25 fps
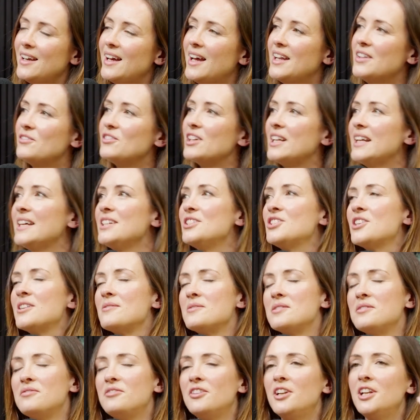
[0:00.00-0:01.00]
And
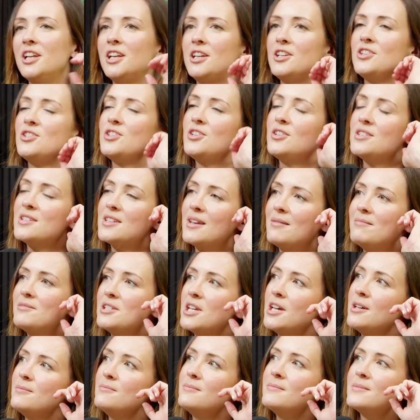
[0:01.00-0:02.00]
relationships are funny because
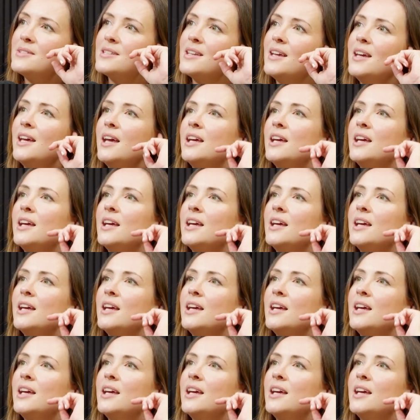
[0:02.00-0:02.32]
sometimes,